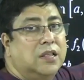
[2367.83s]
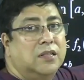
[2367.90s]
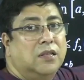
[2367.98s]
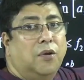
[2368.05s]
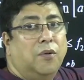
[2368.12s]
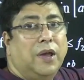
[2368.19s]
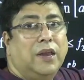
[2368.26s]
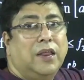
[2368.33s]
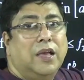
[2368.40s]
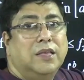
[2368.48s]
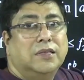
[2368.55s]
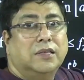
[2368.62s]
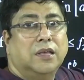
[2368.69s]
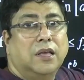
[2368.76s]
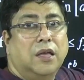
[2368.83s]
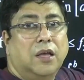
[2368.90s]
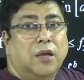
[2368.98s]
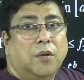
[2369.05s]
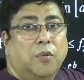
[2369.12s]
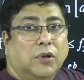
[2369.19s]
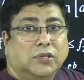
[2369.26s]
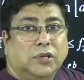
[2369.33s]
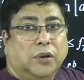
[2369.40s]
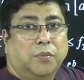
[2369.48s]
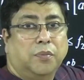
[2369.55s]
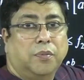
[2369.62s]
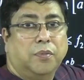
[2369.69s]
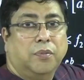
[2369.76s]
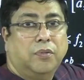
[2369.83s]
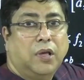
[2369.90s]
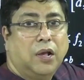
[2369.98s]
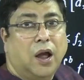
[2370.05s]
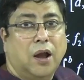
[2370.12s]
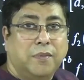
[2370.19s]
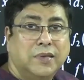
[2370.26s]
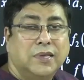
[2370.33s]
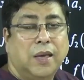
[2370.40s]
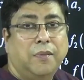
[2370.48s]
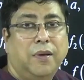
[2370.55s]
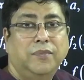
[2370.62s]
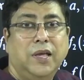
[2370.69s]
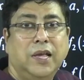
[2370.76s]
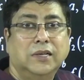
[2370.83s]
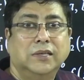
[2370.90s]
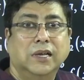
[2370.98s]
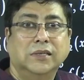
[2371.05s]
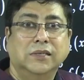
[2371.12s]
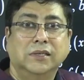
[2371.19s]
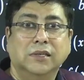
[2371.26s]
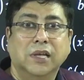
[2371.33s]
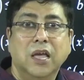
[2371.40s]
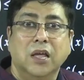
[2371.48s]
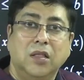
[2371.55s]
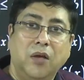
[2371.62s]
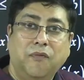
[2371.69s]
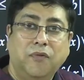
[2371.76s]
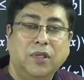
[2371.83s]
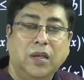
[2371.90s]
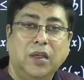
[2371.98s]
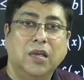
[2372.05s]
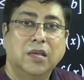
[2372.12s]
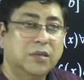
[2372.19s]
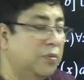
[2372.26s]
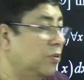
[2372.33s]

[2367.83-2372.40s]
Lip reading: than 0, area is positive. The curve is above the x-axis, therefore the area is